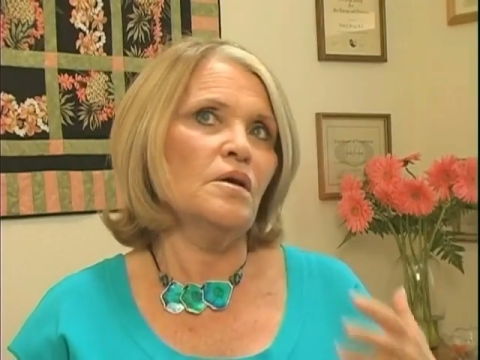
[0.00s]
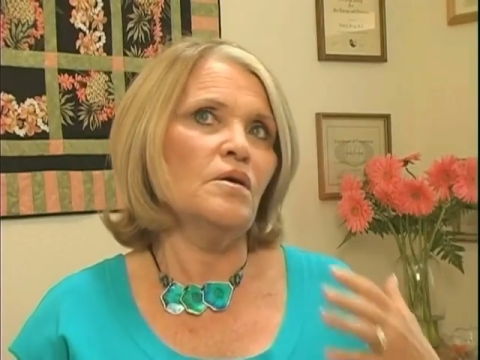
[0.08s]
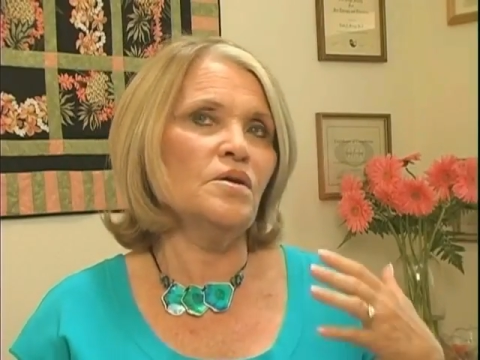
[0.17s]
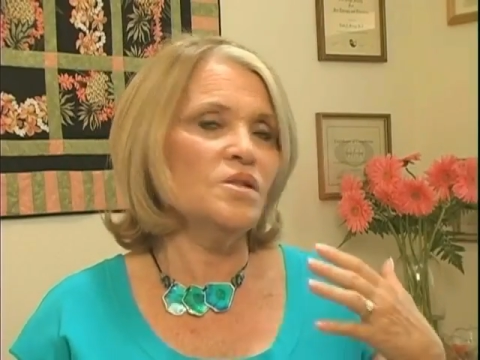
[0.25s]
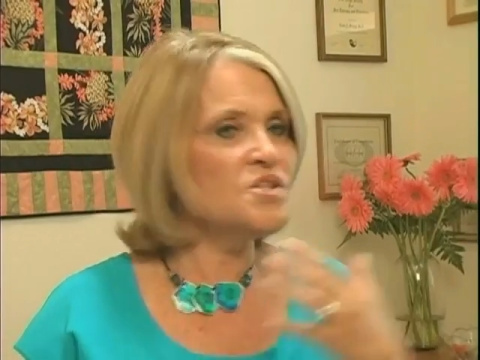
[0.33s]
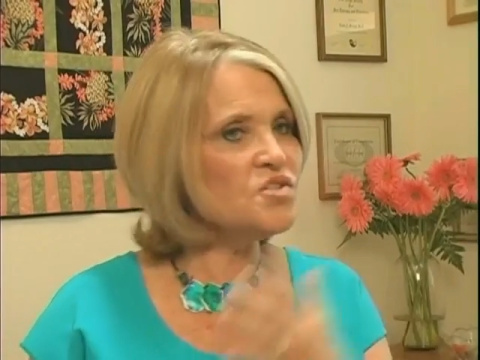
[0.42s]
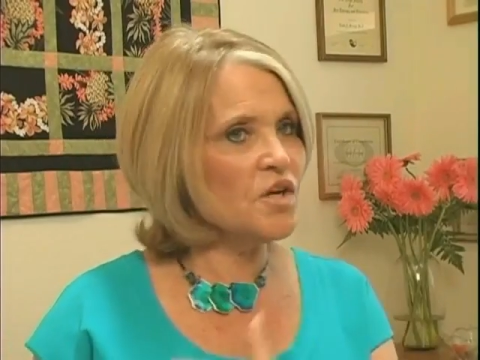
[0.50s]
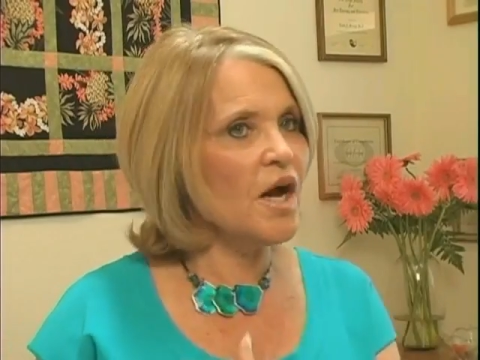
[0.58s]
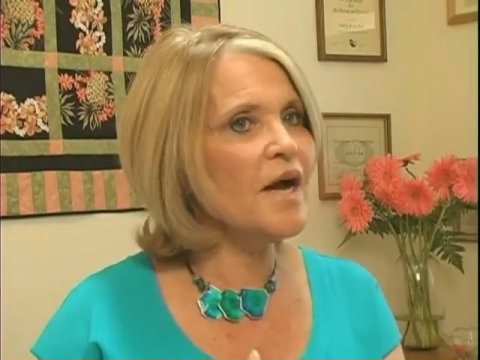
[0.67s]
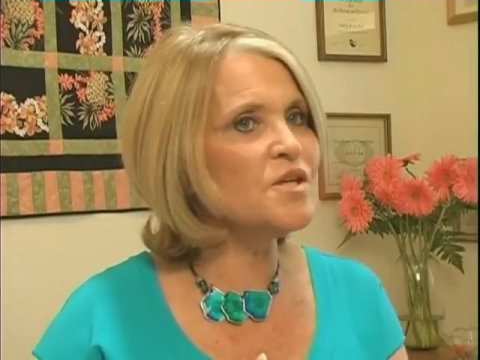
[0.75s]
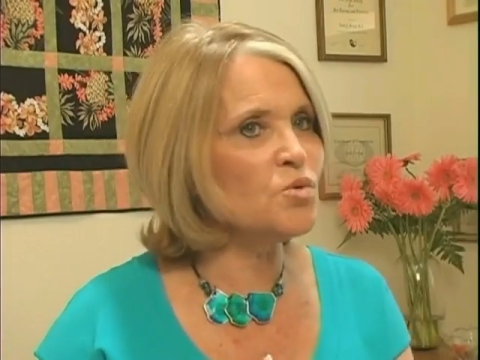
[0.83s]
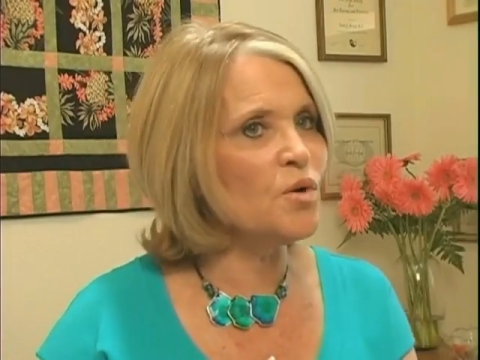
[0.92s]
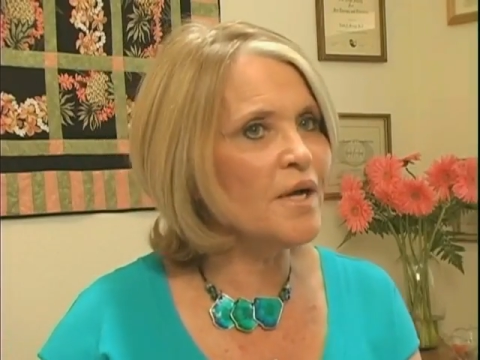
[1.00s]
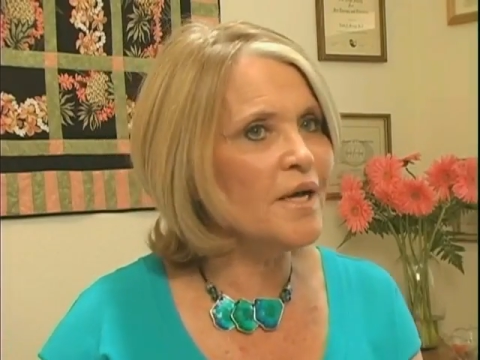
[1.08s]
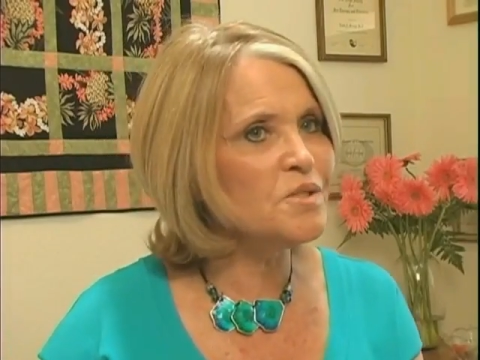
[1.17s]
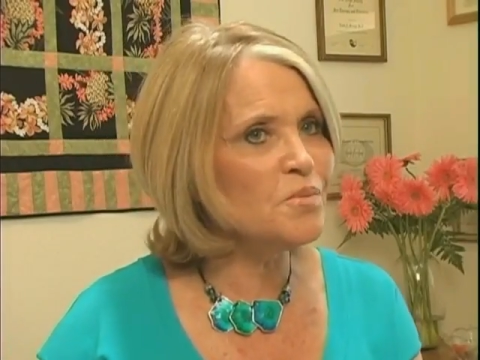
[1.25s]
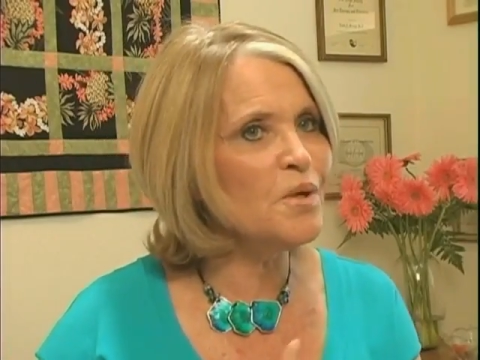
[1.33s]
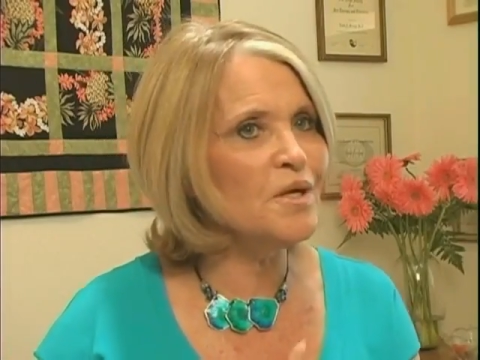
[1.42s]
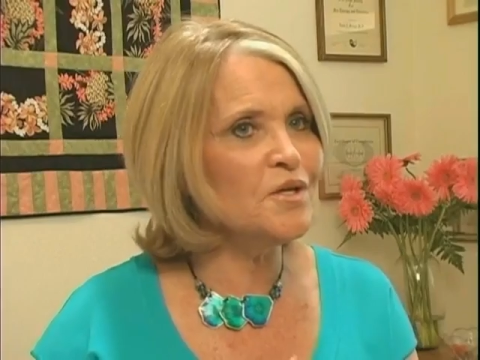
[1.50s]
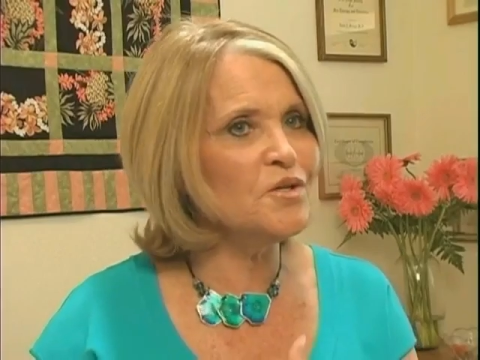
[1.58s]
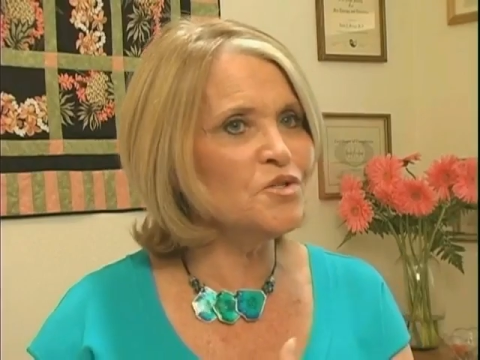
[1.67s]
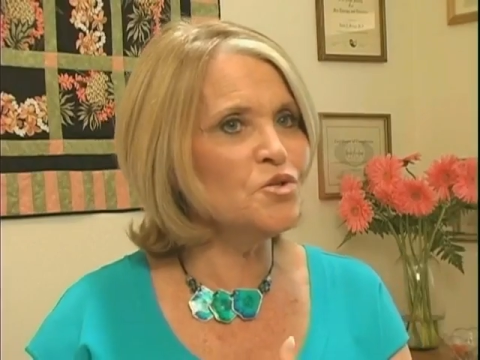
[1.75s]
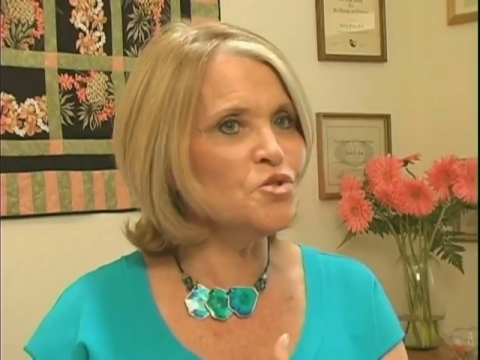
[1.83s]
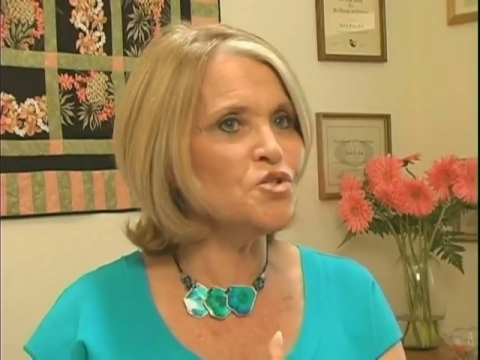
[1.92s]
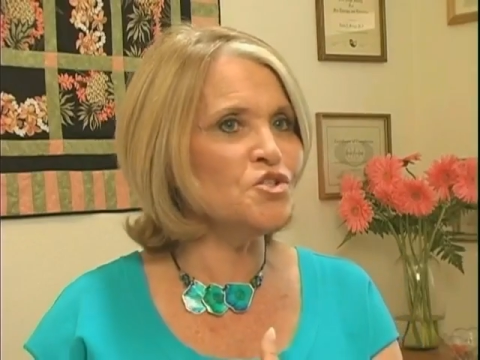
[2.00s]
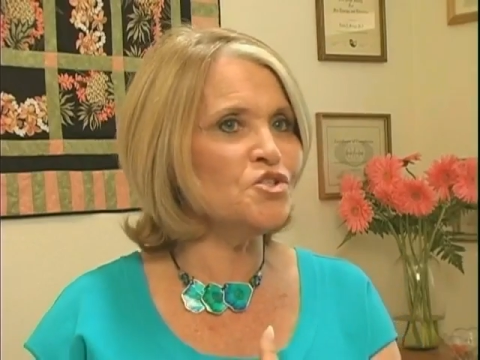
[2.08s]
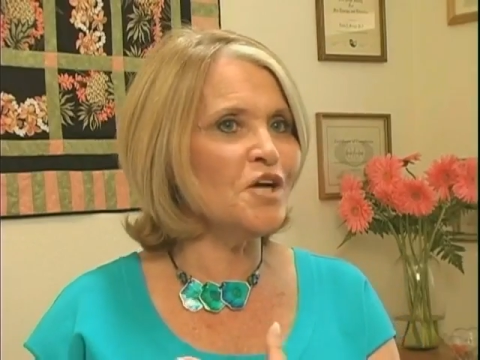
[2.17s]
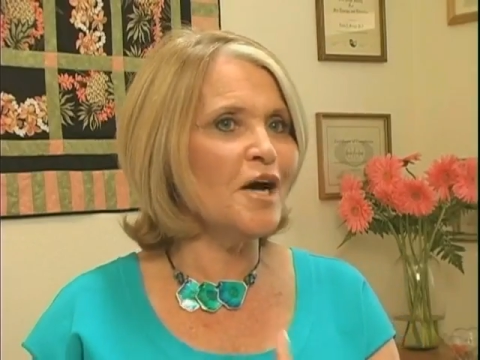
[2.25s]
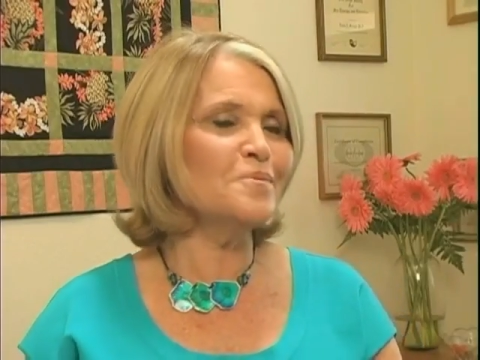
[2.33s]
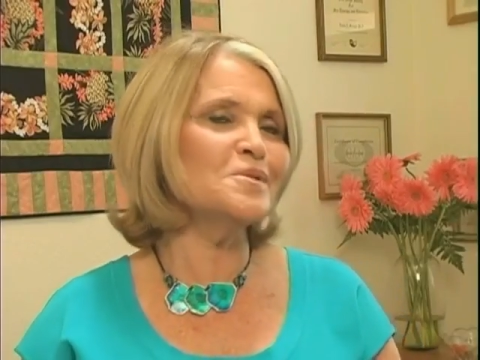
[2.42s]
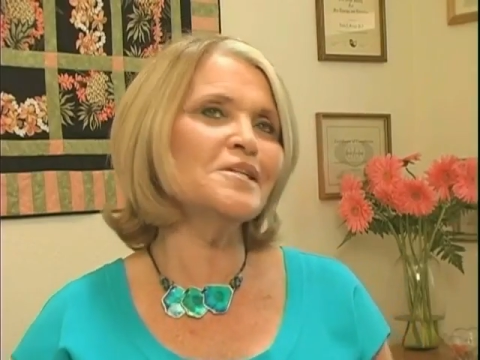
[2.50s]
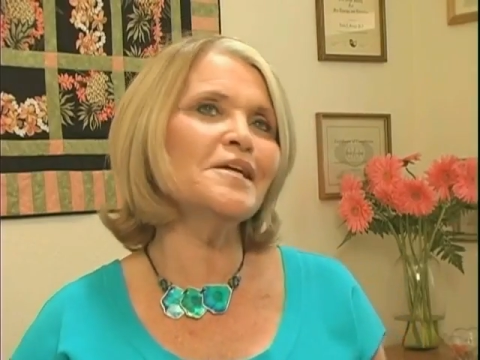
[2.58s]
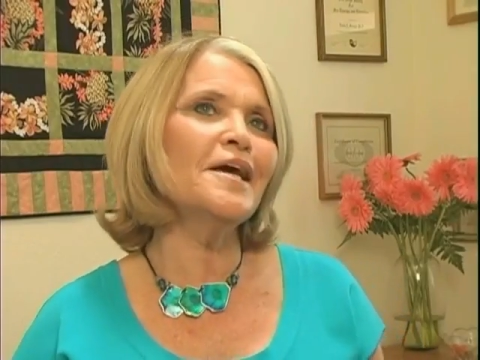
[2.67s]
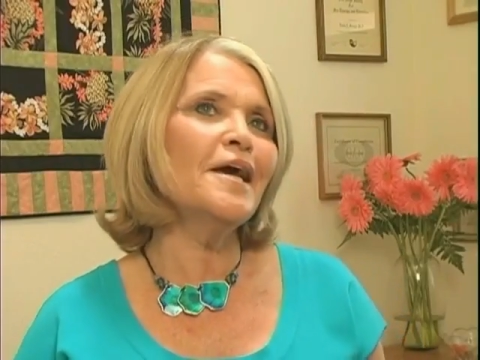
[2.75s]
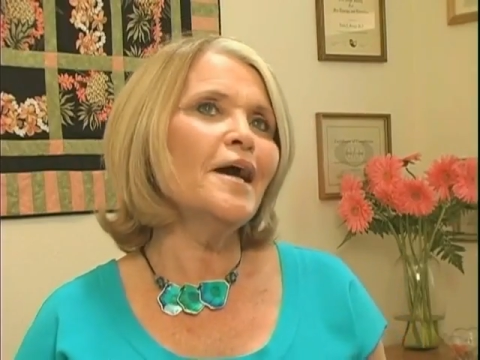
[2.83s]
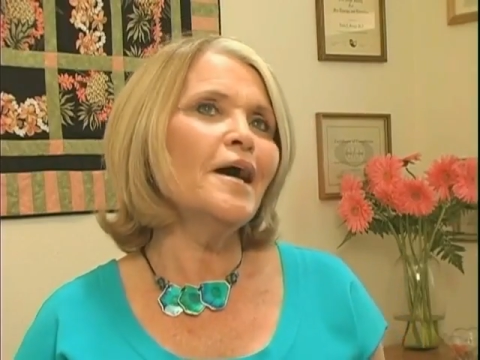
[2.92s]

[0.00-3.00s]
at least the guy's orgasm, it usually stops it.